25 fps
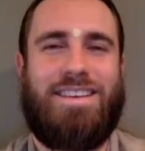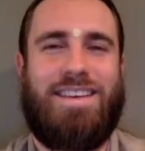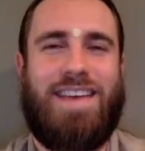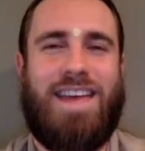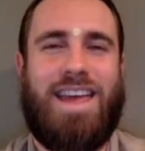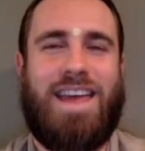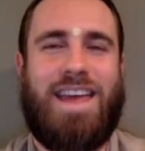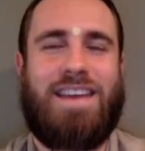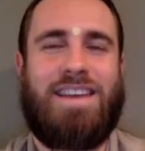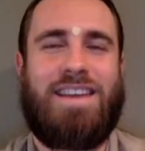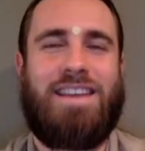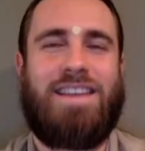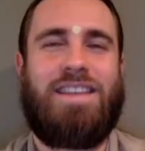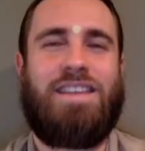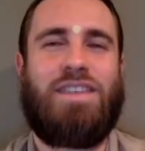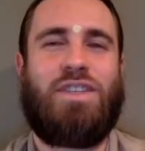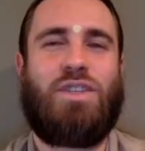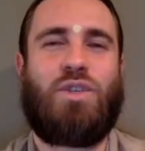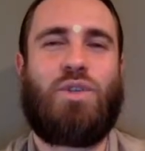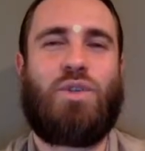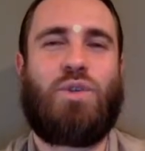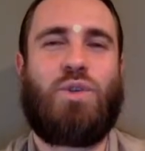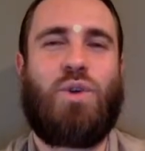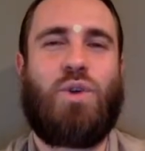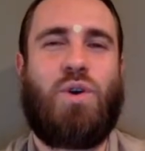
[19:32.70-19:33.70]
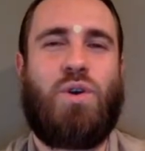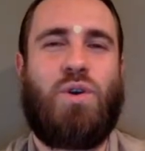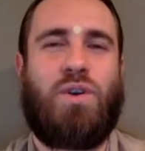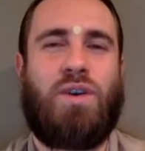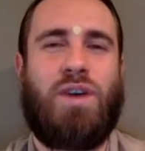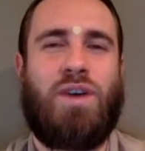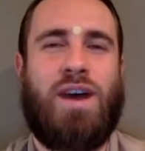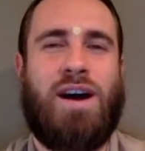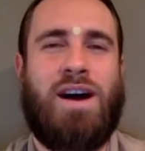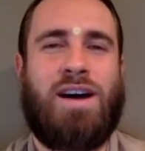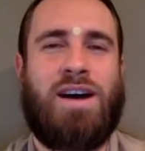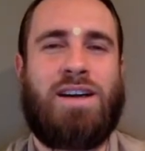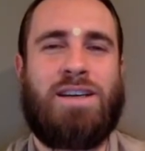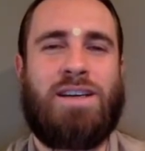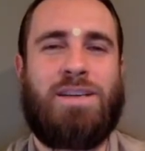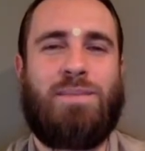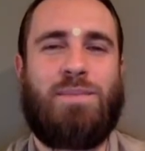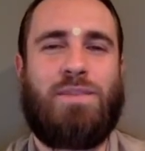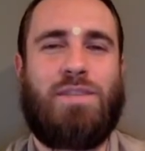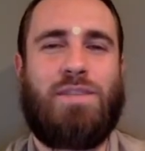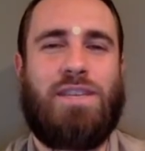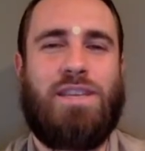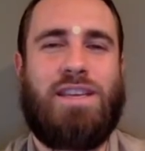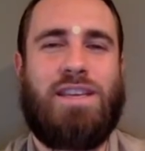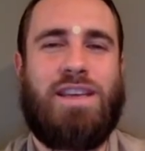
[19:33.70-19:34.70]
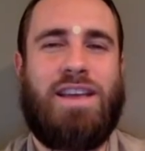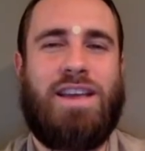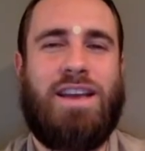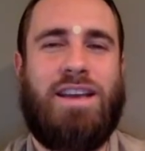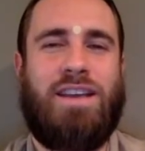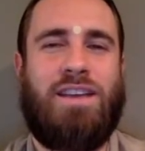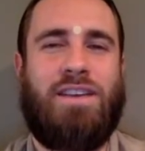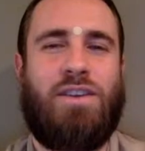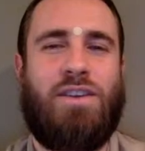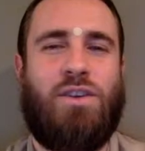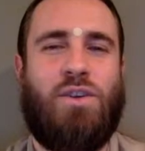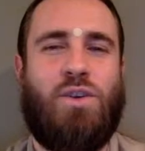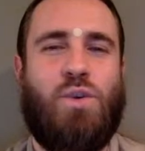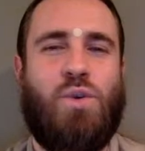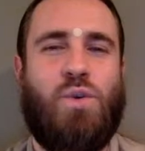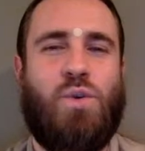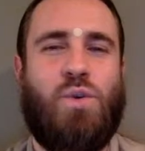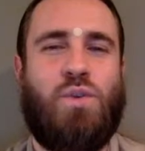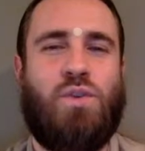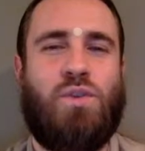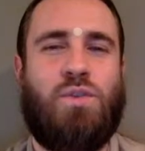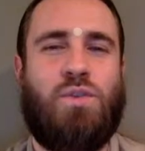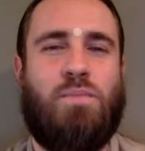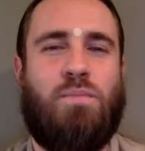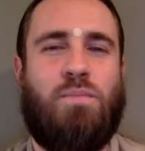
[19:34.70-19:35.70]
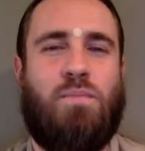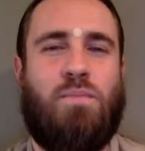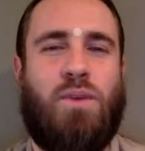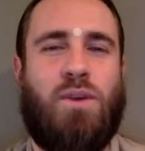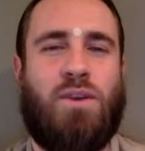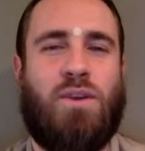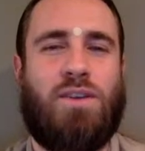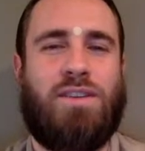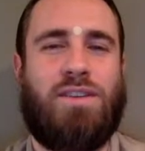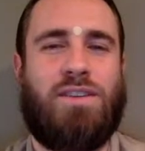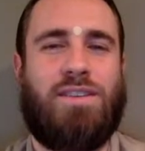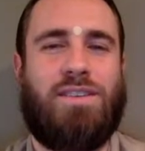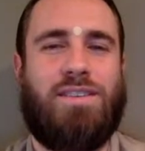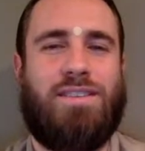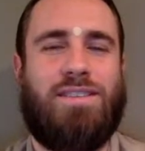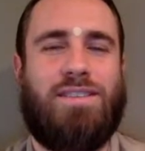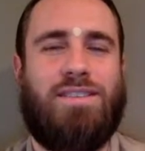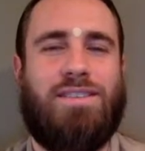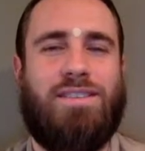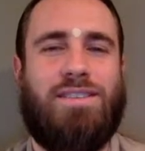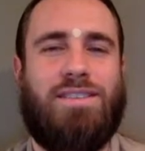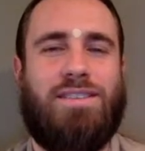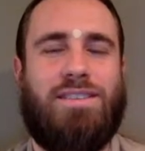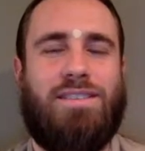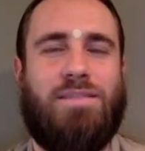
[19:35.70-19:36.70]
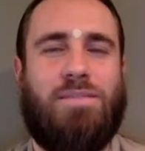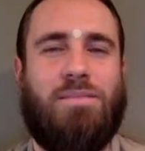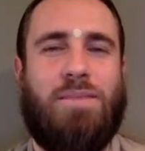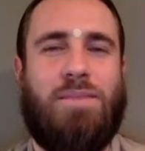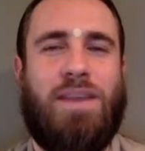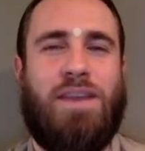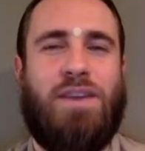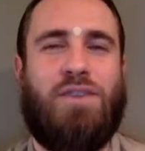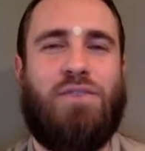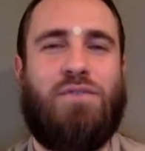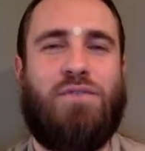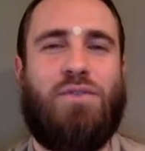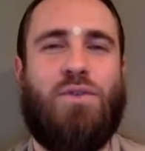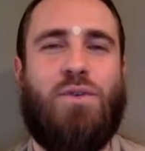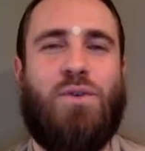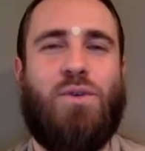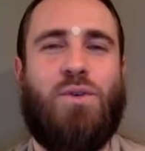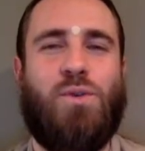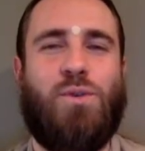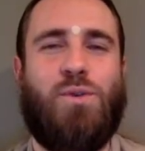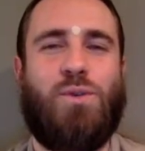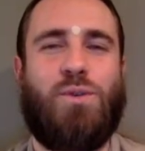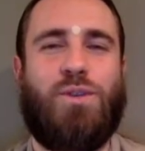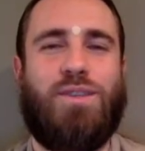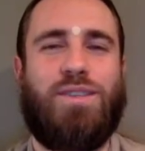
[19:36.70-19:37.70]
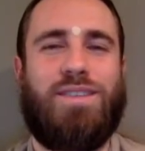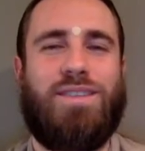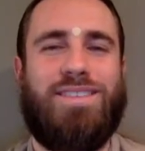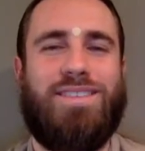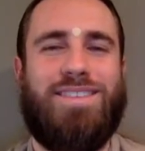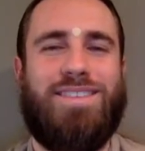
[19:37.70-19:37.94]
And in his strong arms, he carried a huge pot made of gold.